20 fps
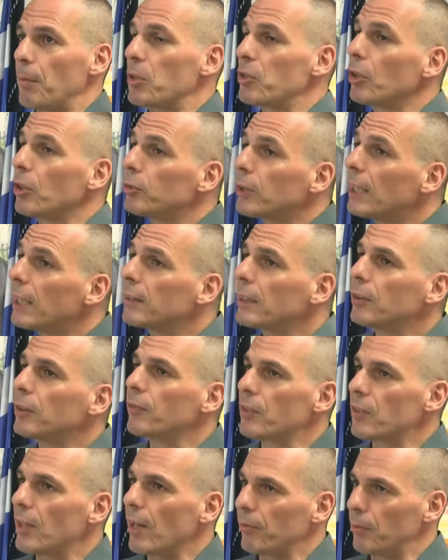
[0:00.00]
is not to get rid of
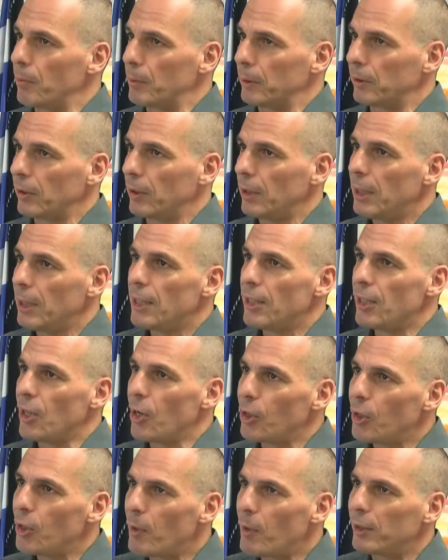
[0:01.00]
this government. The
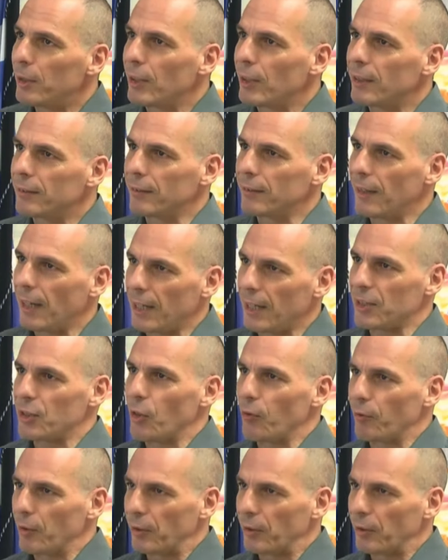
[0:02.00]
only way to get Grexit off the